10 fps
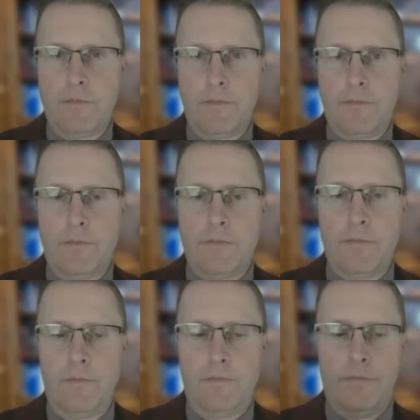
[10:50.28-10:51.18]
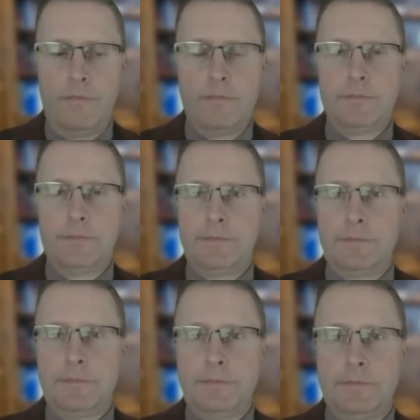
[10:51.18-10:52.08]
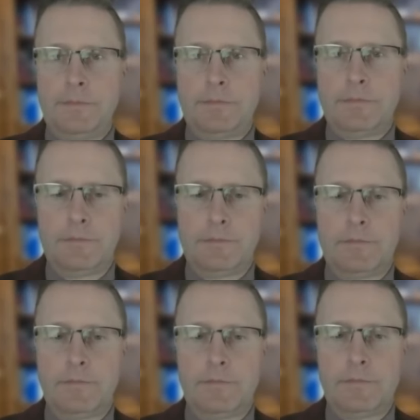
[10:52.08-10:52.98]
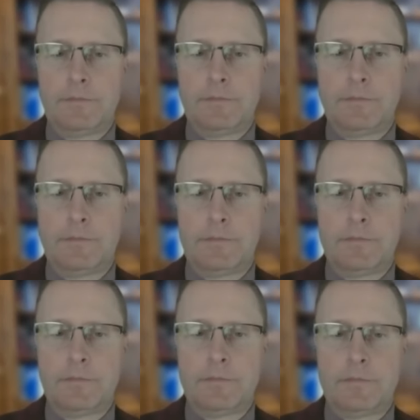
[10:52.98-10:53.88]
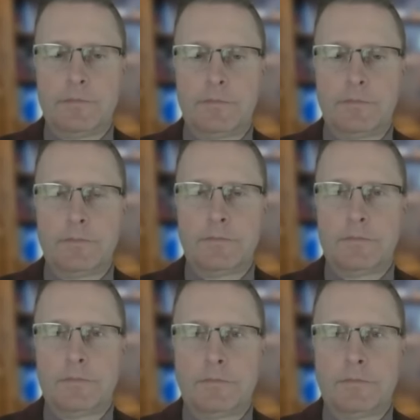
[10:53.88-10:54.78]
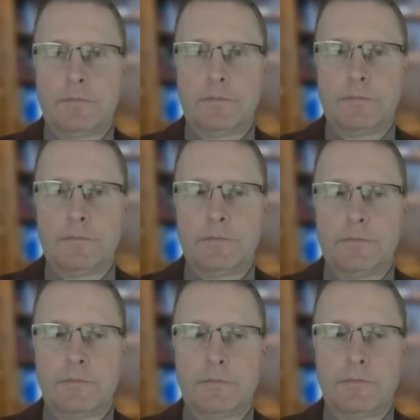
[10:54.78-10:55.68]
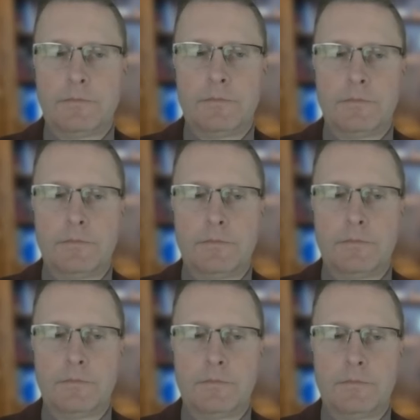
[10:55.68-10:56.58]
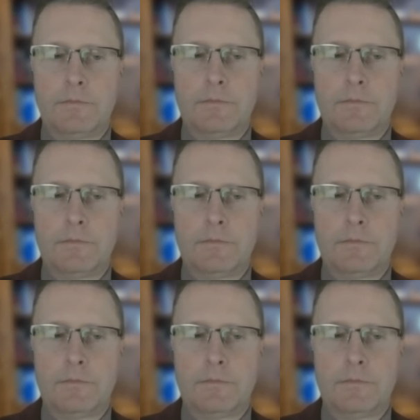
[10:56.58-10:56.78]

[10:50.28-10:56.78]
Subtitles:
[no speech]